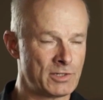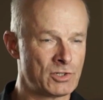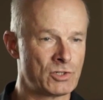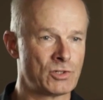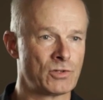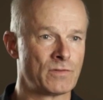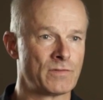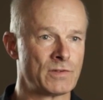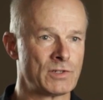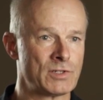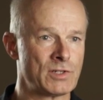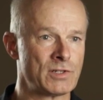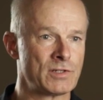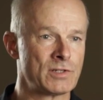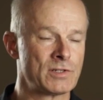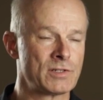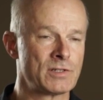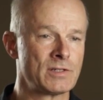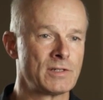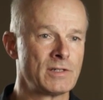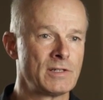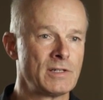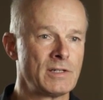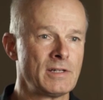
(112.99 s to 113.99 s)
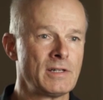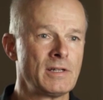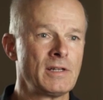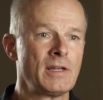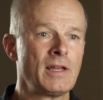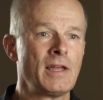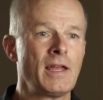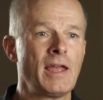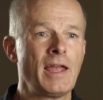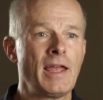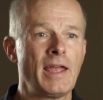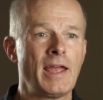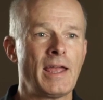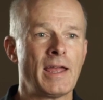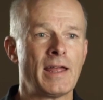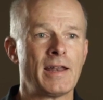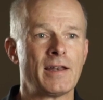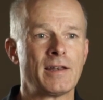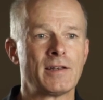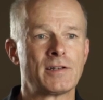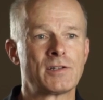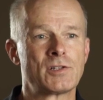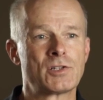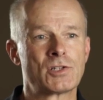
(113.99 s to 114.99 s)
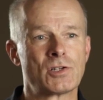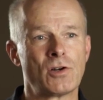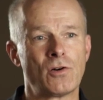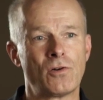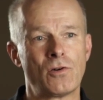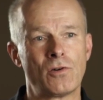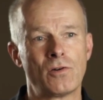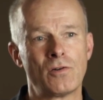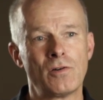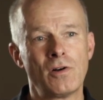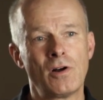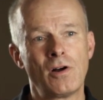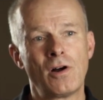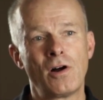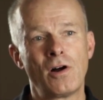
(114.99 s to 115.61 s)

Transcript: services. And so